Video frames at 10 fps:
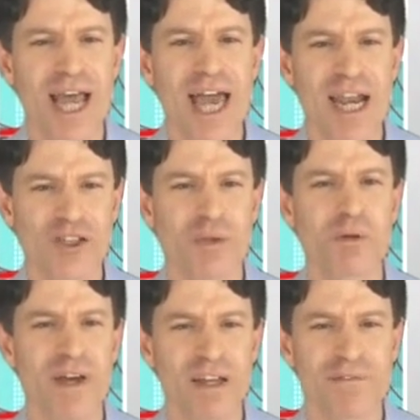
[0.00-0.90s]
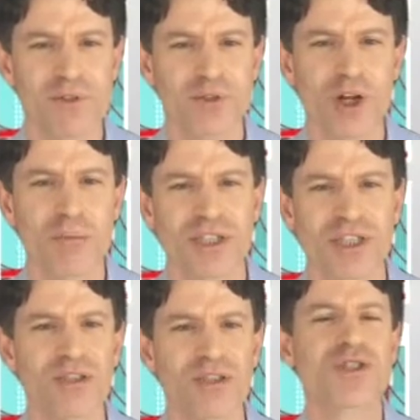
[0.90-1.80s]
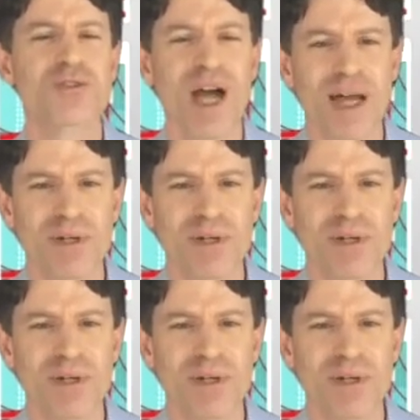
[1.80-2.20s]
and also preventing future homelessness. Can you describe